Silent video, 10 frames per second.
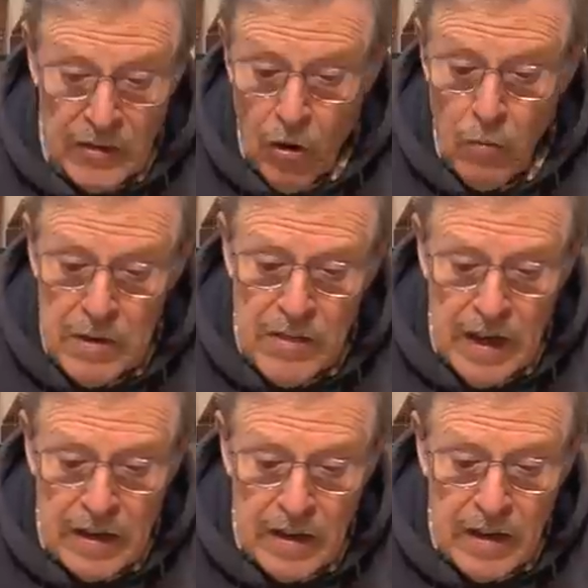told me
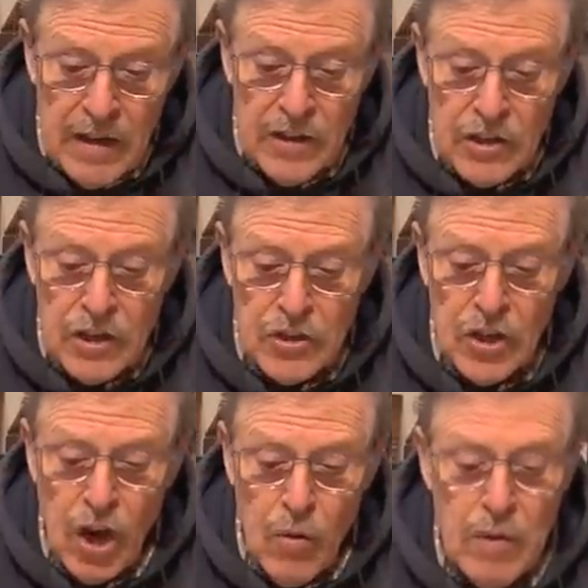then, years
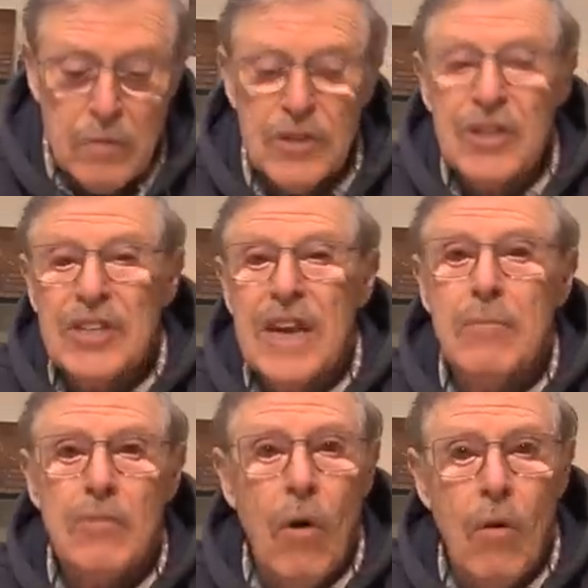ago it was the
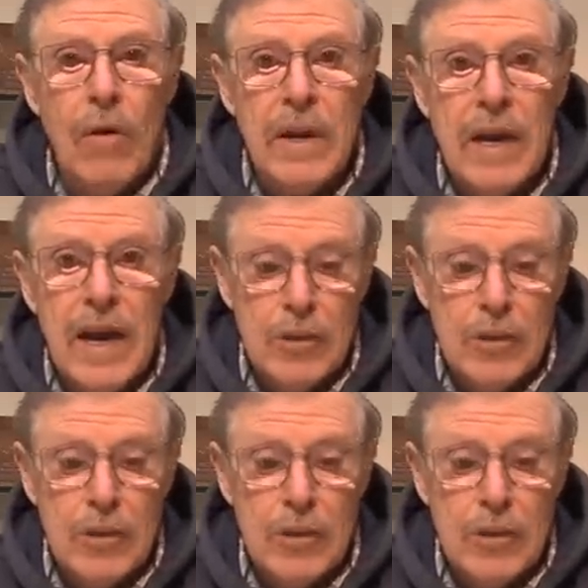same dye